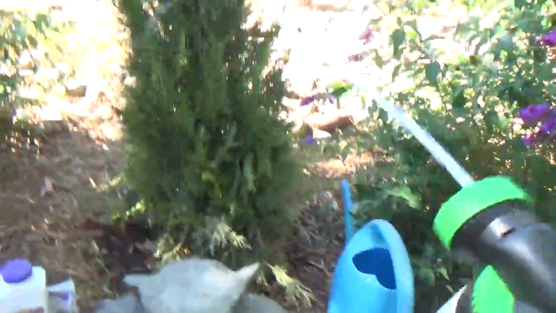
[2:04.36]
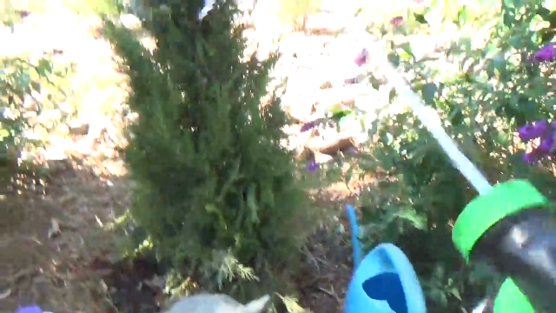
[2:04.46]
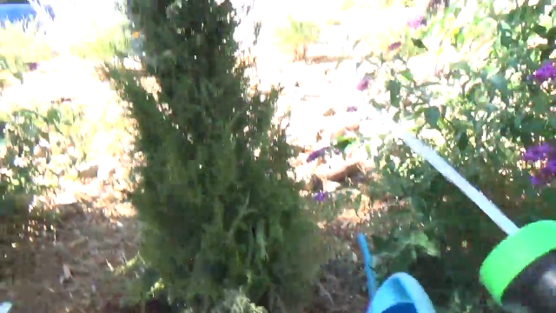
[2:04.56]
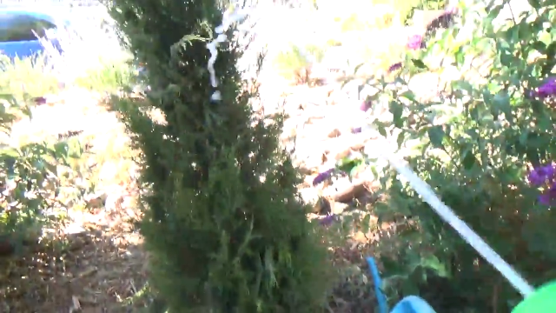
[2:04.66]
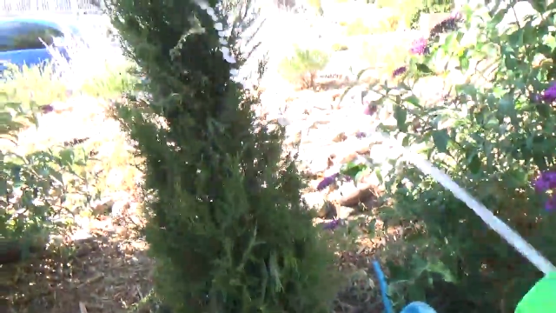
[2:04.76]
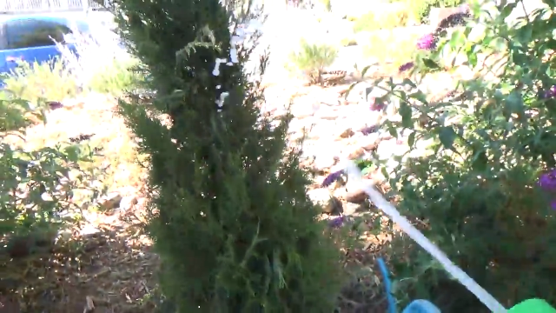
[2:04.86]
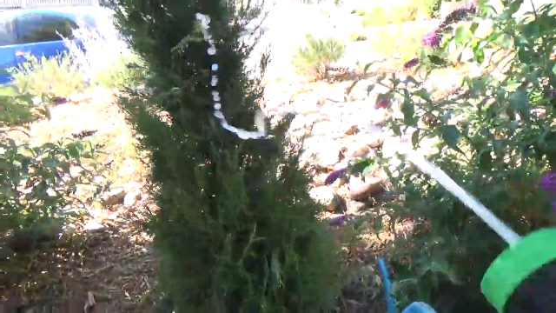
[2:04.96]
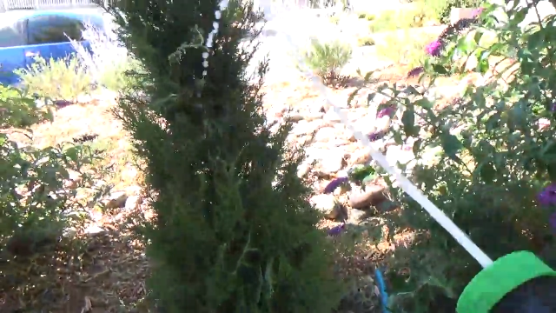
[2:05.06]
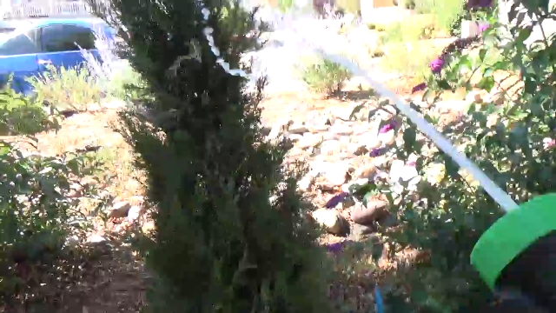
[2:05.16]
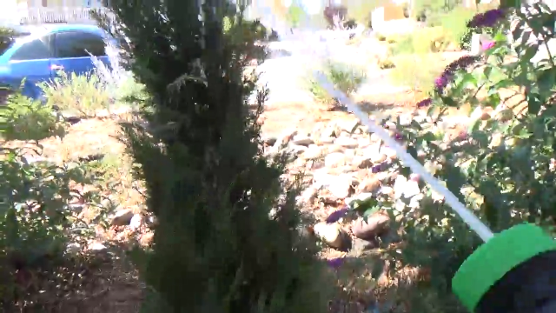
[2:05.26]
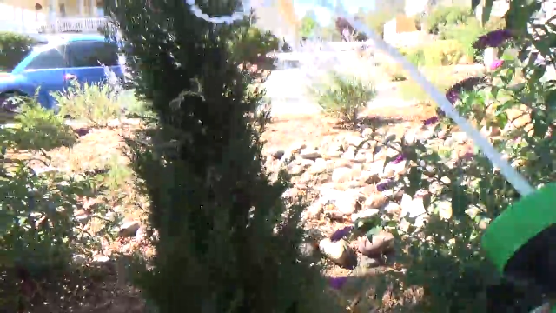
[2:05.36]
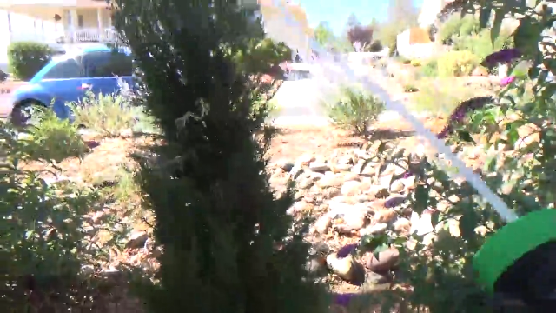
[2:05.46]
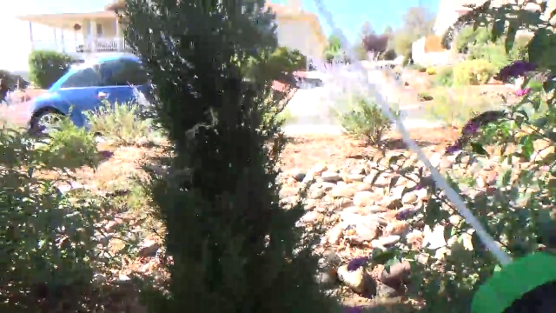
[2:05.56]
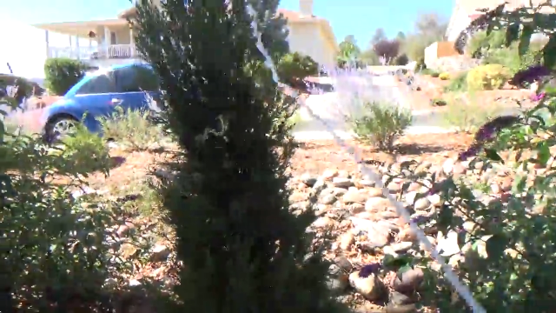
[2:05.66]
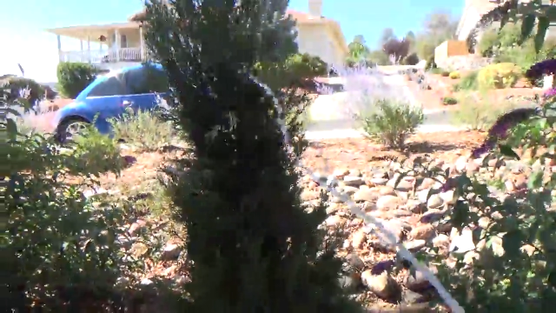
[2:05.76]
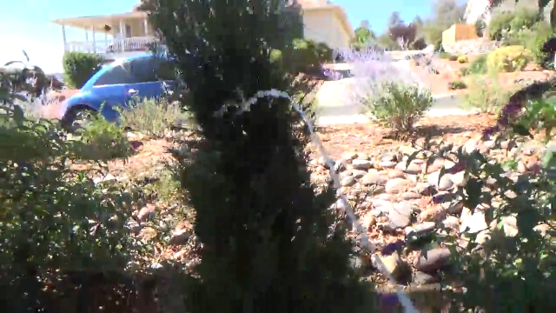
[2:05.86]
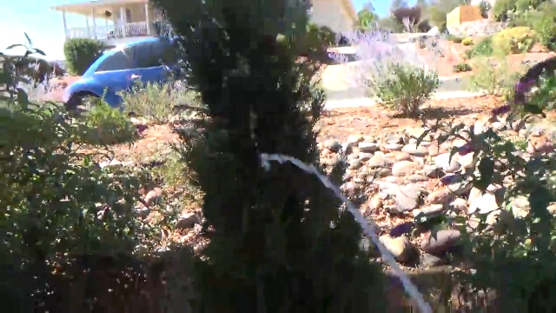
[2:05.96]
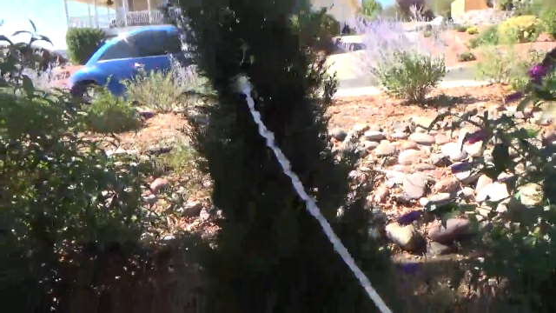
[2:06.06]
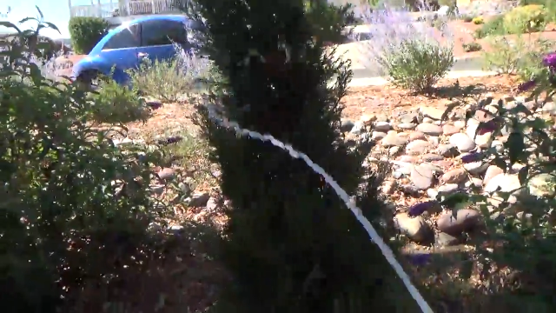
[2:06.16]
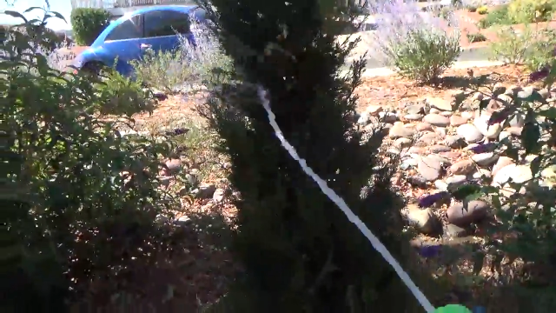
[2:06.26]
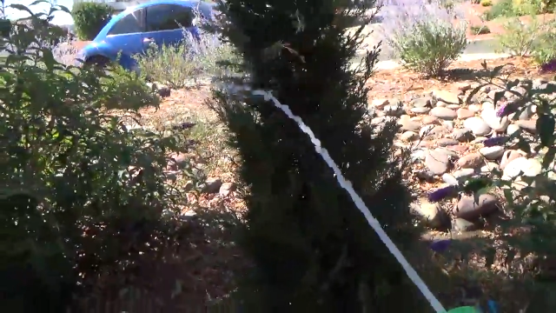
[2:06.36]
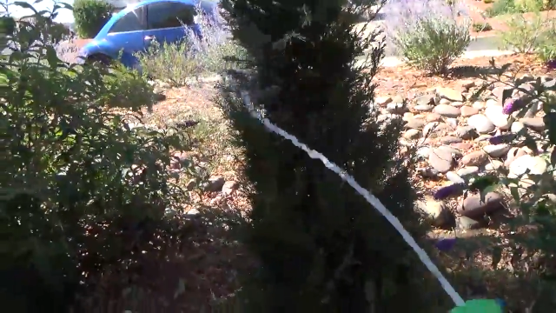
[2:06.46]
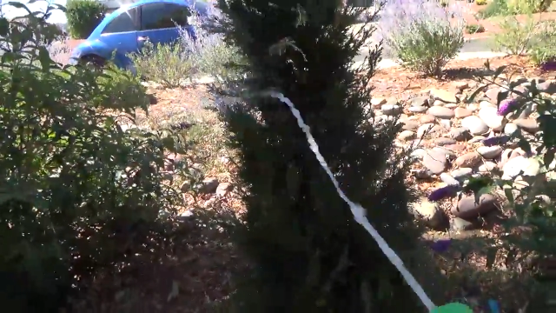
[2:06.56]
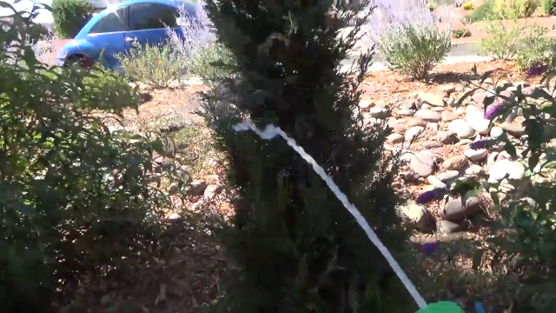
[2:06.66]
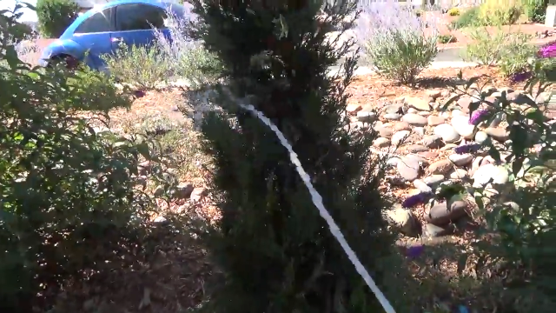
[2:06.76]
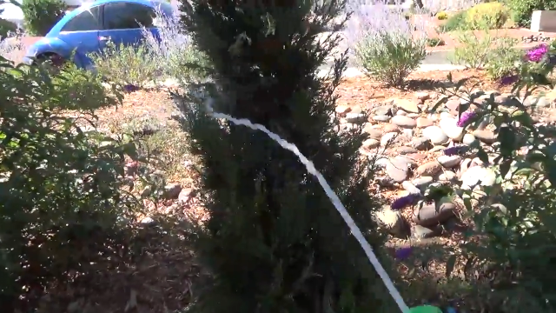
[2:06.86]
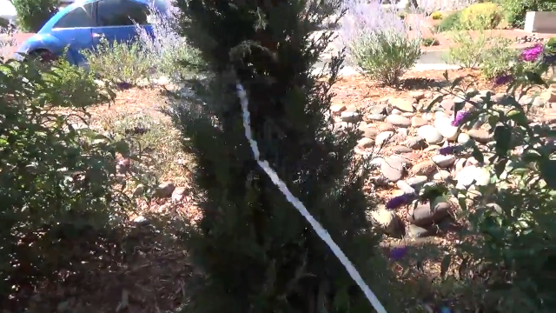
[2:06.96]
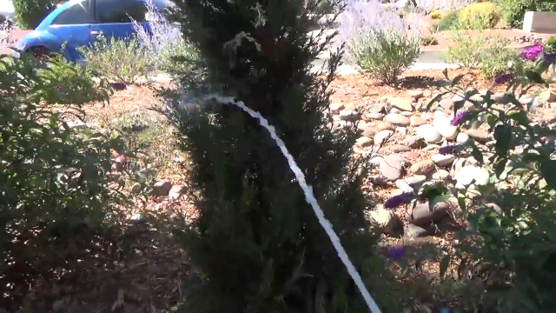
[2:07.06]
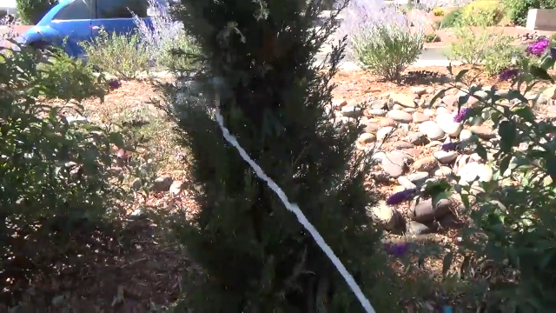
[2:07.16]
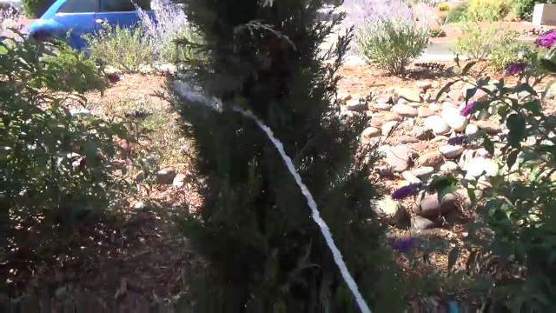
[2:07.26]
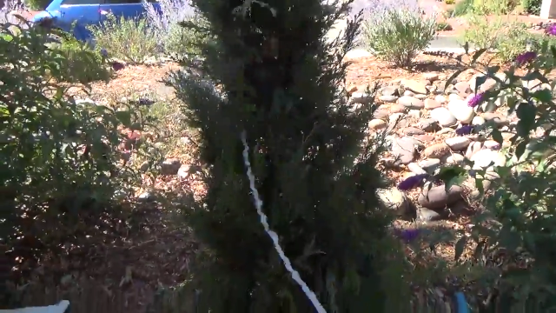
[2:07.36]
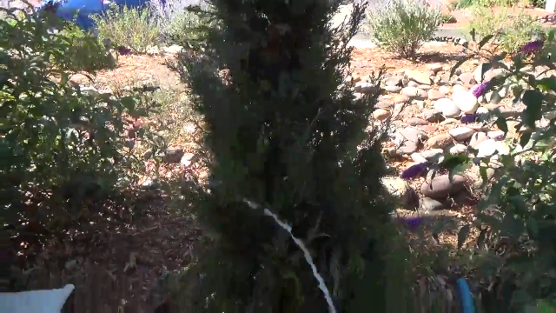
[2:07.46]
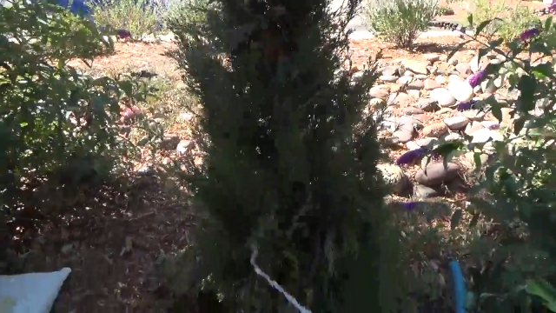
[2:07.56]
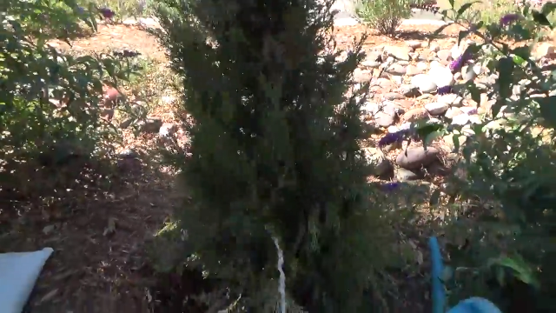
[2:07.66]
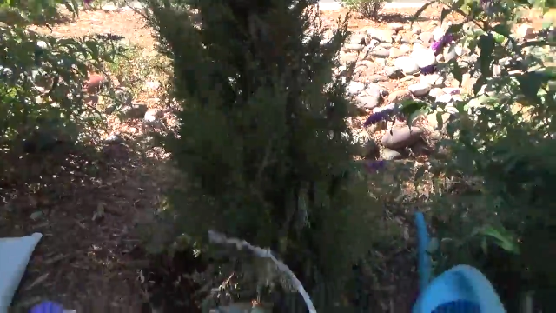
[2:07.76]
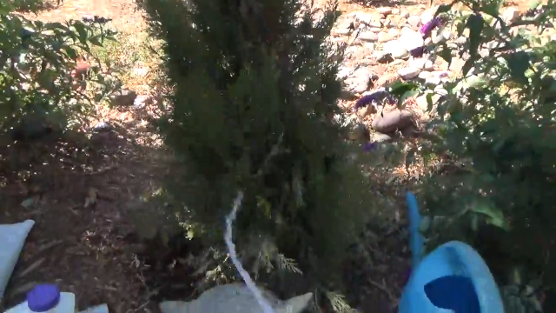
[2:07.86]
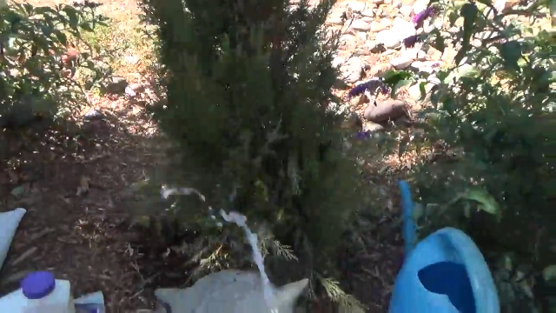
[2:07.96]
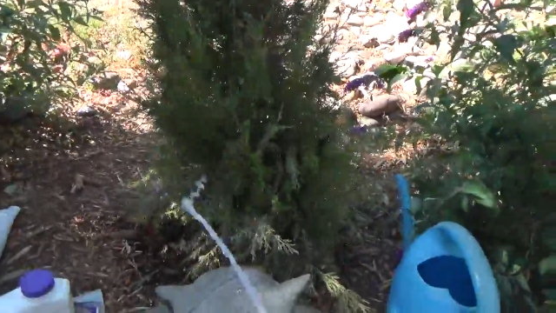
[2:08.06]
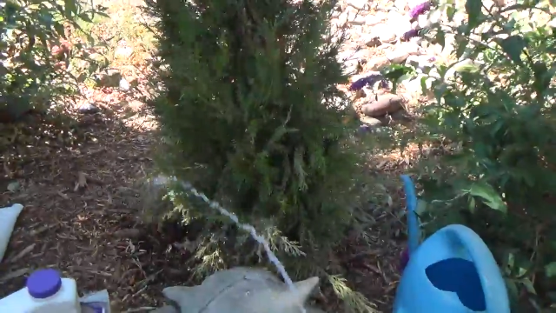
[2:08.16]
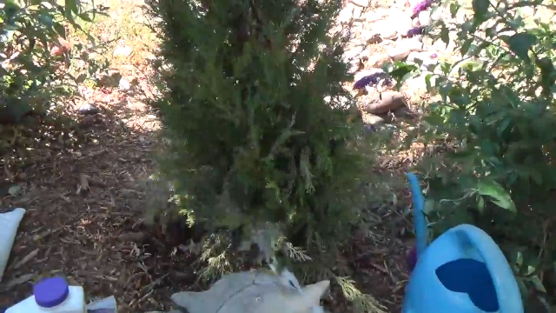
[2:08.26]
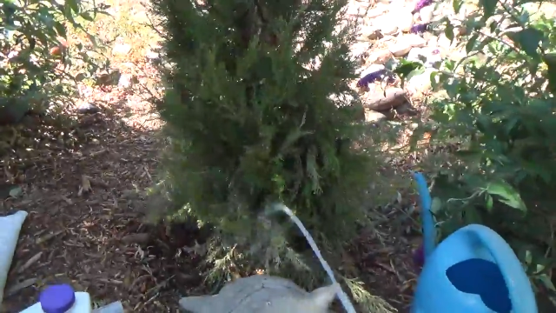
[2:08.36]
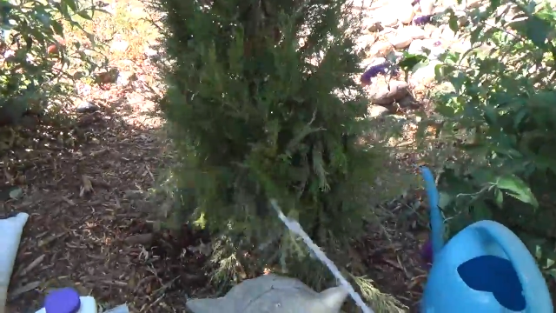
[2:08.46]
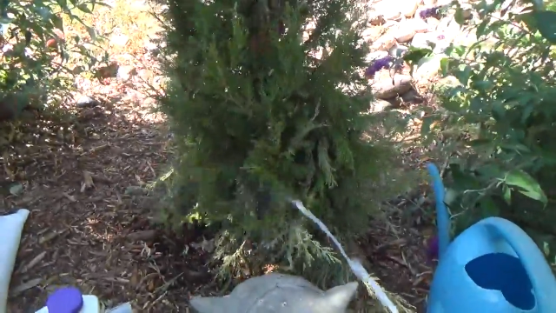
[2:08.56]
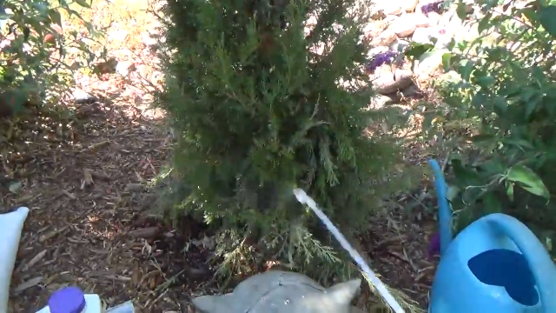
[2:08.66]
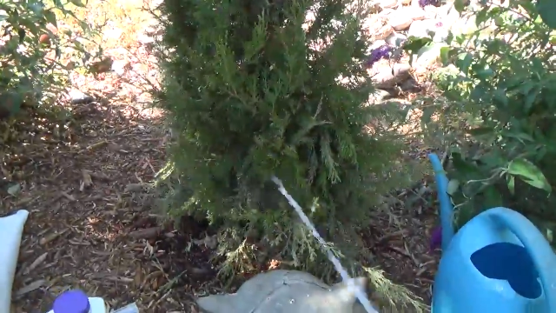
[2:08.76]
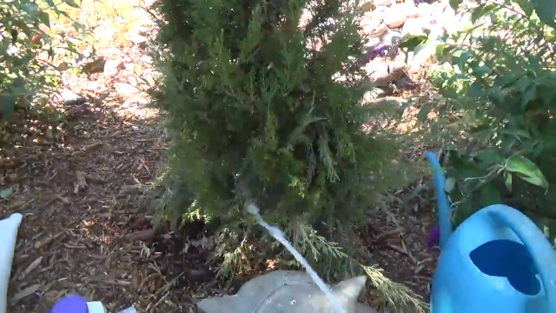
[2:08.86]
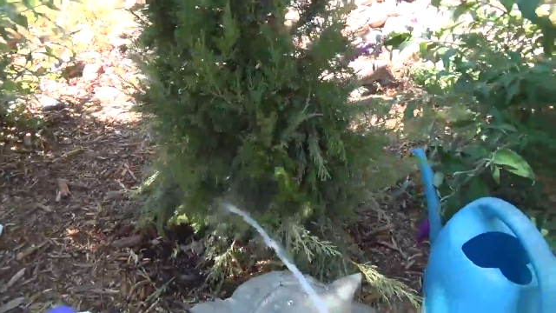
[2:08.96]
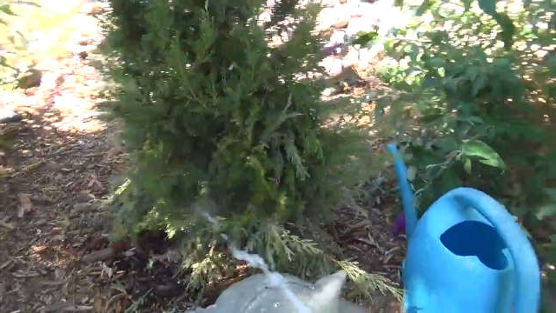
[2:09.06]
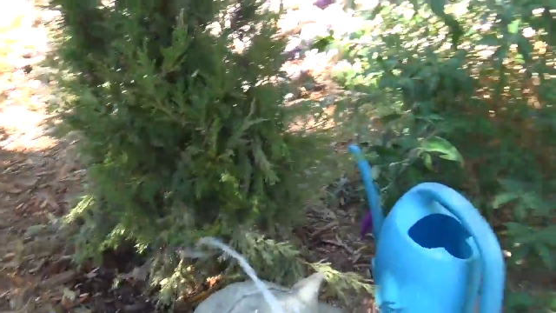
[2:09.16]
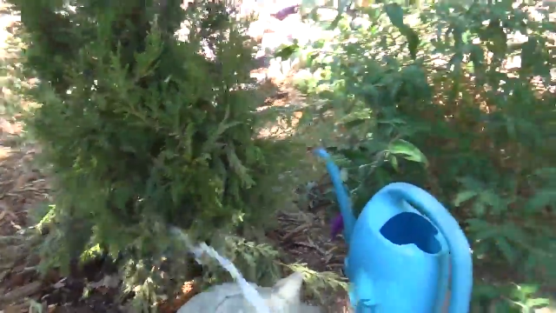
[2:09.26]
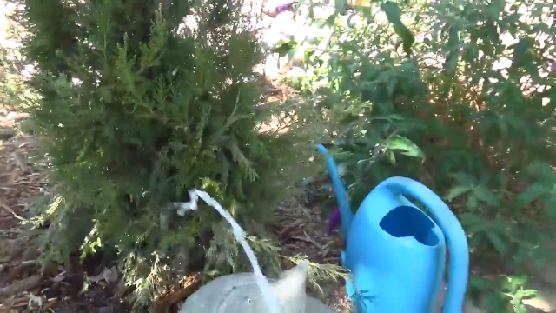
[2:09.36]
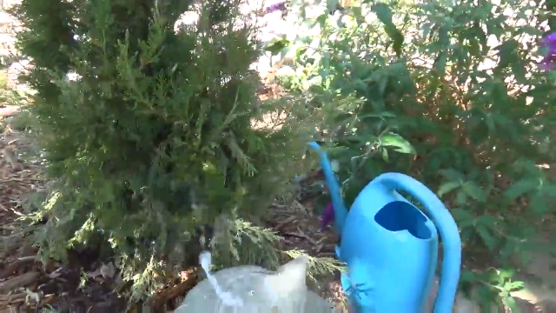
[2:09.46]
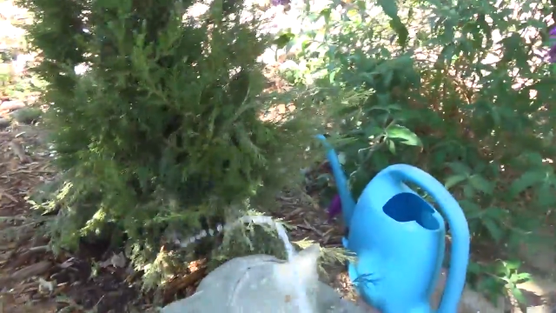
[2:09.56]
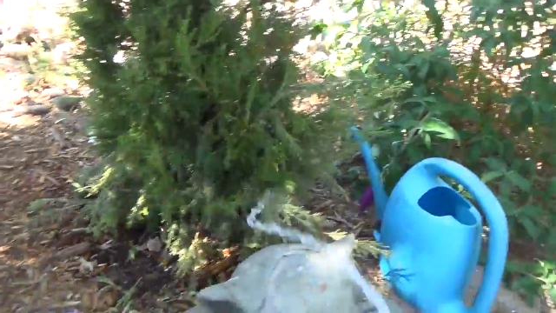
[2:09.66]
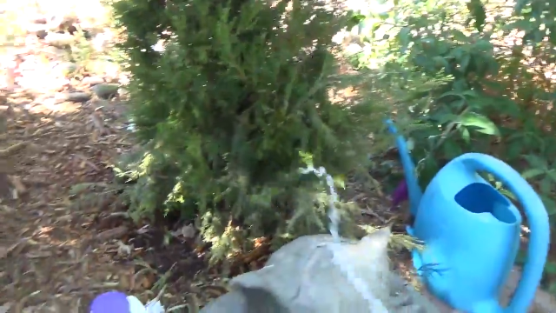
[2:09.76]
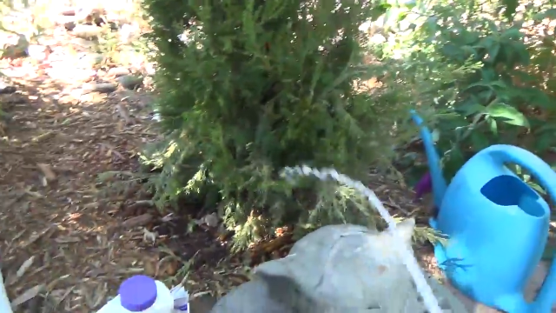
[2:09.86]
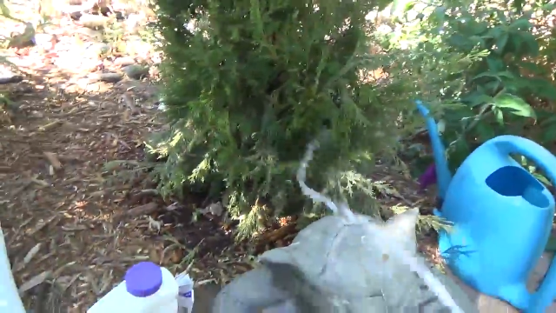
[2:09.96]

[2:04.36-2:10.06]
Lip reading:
[unreadable: no face in view]